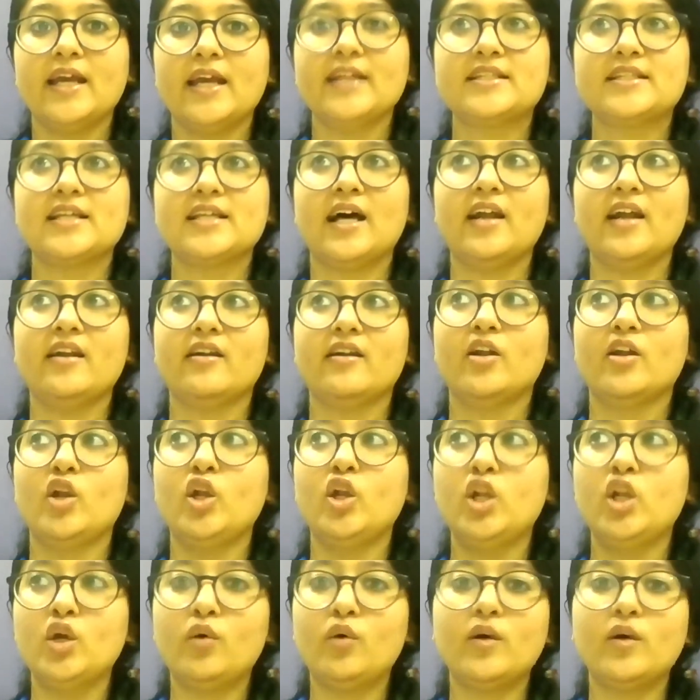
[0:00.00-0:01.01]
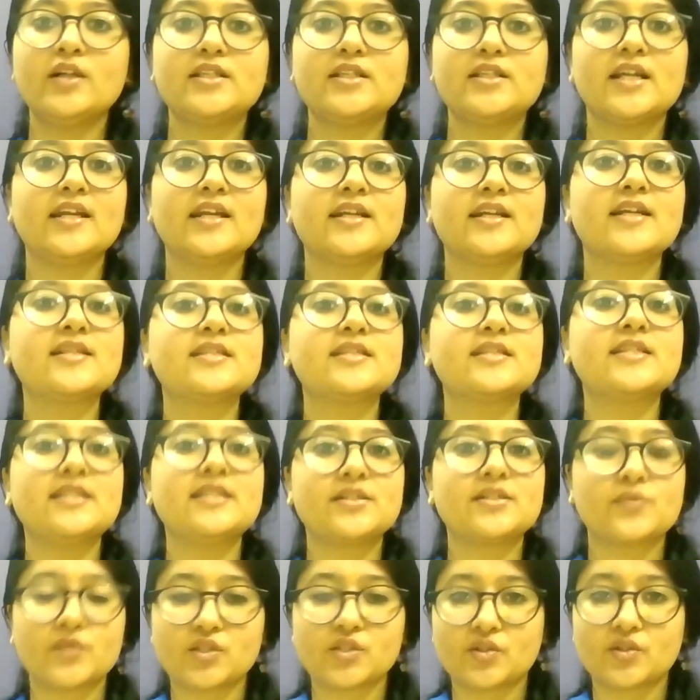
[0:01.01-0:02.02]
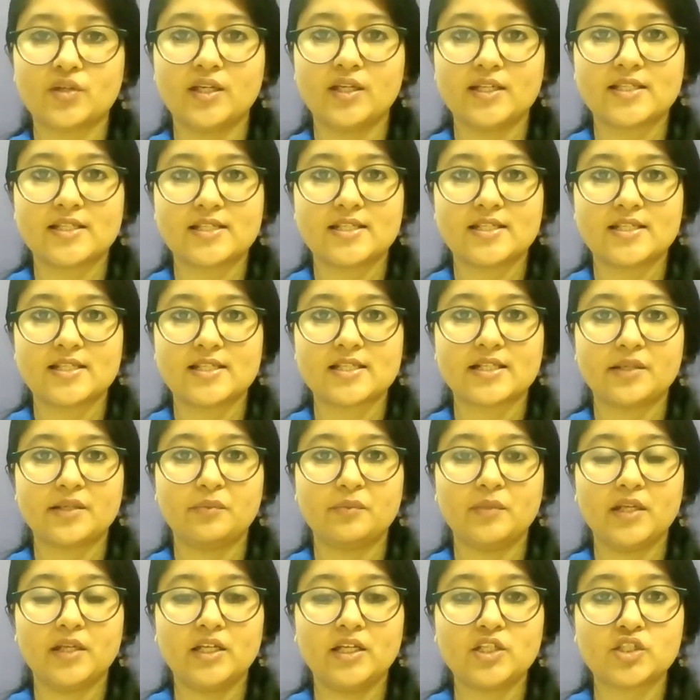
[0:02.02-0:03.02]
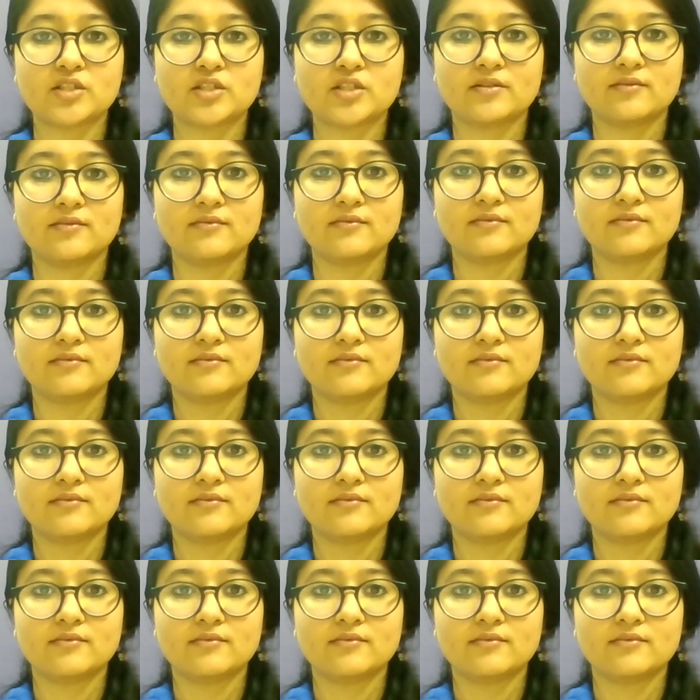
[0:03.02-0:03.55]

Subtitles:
It's our lower tendencies which creates discrimination.